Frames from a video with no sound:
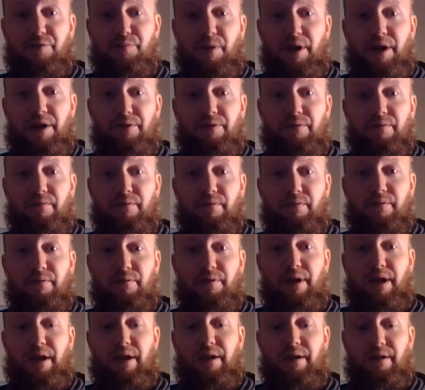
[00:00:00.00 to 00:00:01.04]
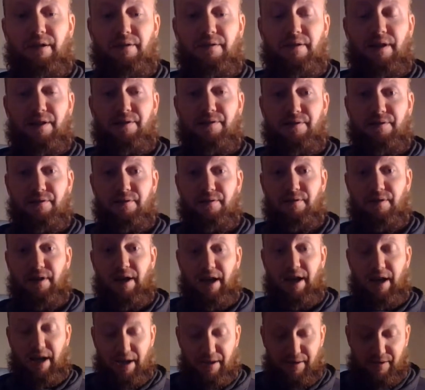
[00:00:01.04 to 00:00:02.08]
manual, okay? That
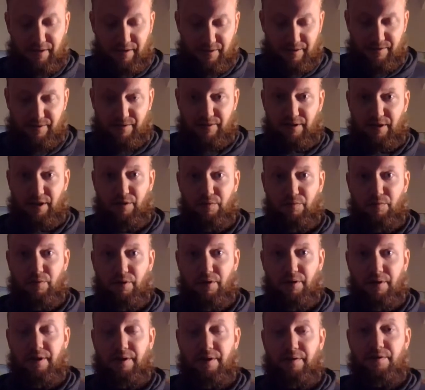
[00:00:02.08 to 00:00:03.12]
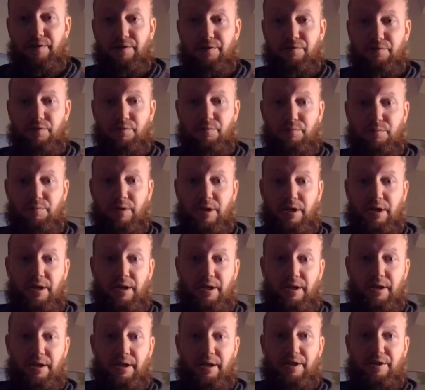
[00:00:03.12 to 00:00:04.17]
I think is the key word in this group.
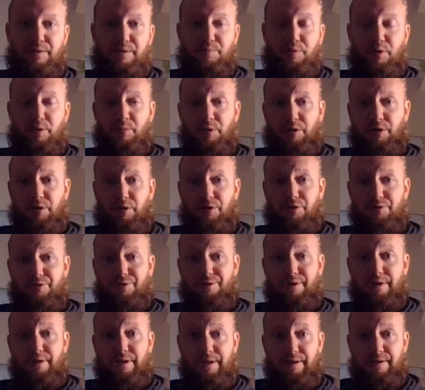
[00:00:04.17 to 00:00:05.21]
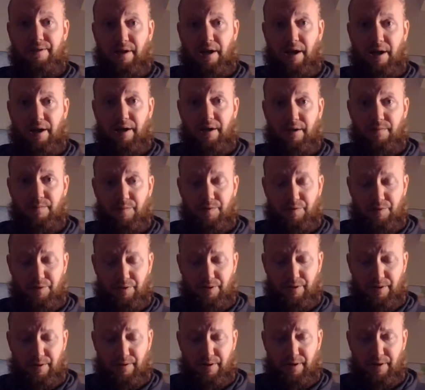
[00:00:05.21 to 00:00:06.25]
It's Permaculture Design,
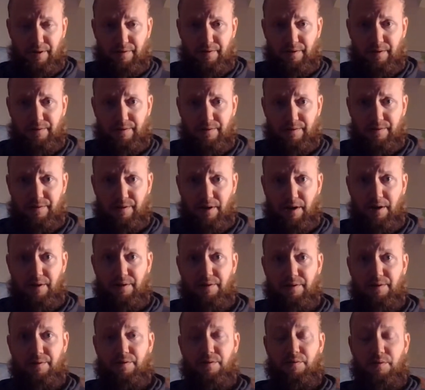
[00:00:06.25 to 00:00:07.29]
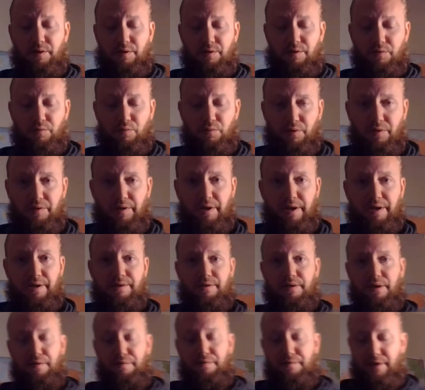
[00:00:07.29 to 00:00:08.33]
Michigan. I think design is a word that is
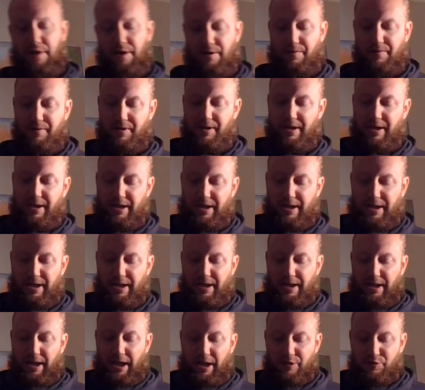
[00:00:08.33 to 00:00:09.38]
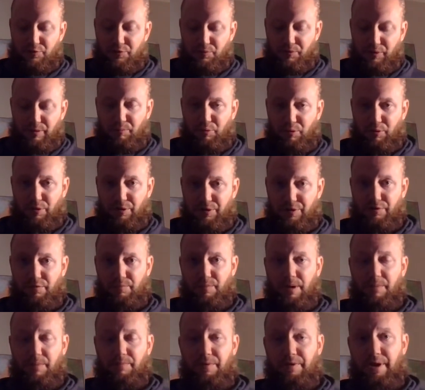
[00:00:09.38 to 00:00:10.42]
left out, and it's really important to
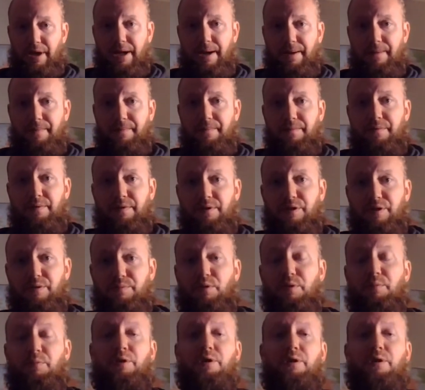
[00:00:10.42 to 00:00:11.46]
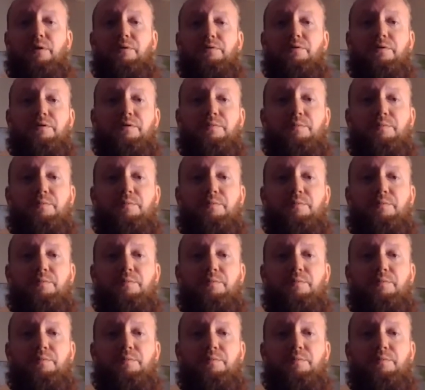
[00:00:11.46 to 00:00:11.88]
remember that, because permaculture is